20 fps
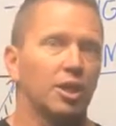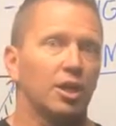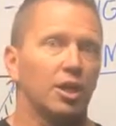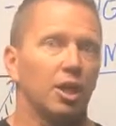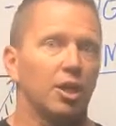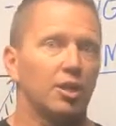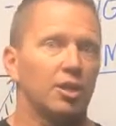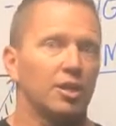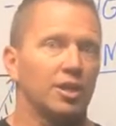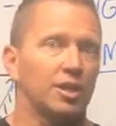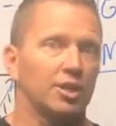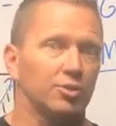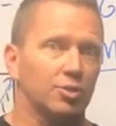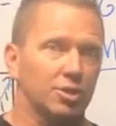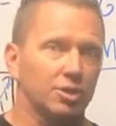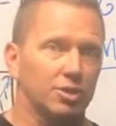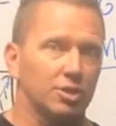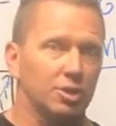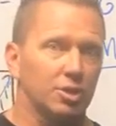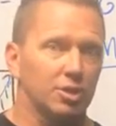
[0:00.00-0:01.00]
on an
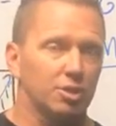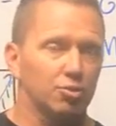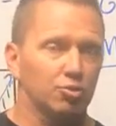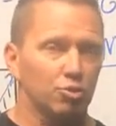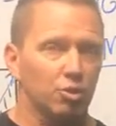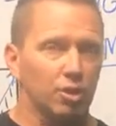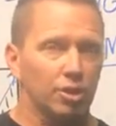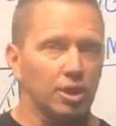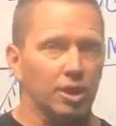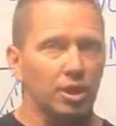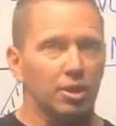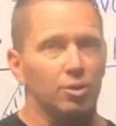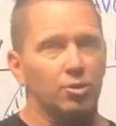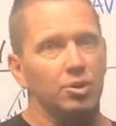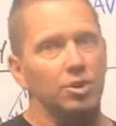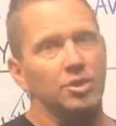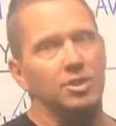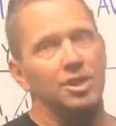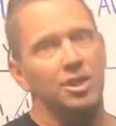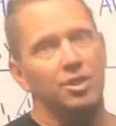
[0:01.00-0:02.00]
increasing drawdown or
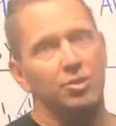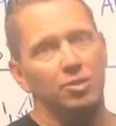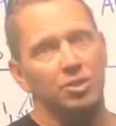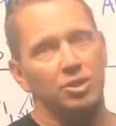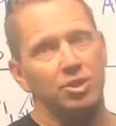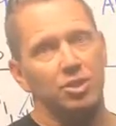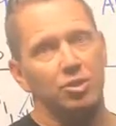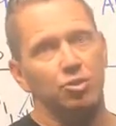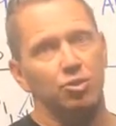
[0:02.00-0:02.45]
a decreasing